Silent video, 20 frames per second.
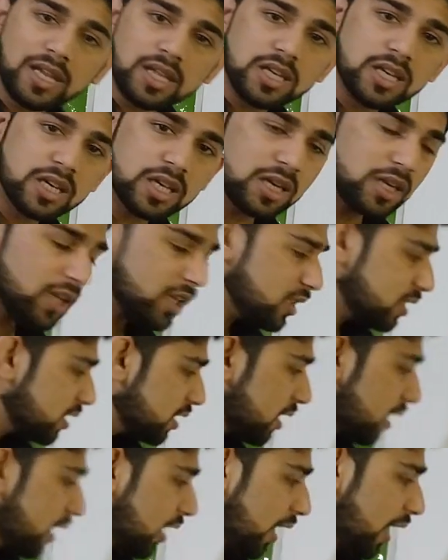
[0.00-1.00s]
can increase,
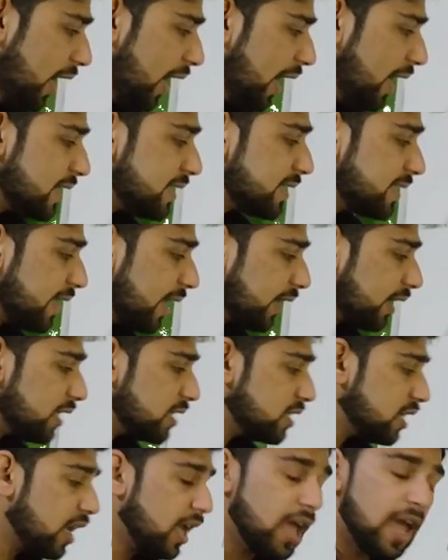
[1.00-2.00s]
and
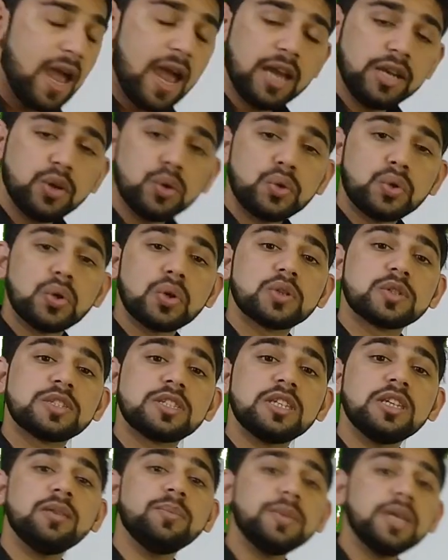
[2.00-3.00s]
second,
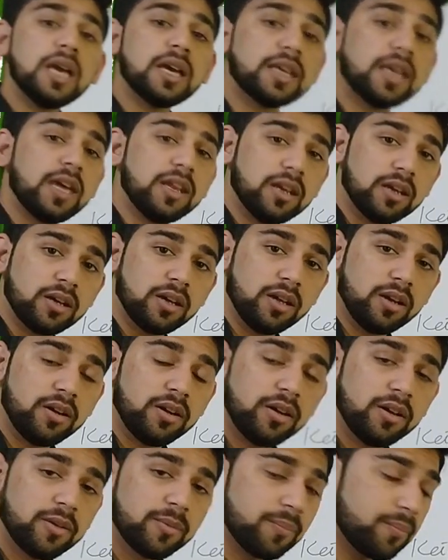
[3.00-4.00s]
endotoxemia can occur.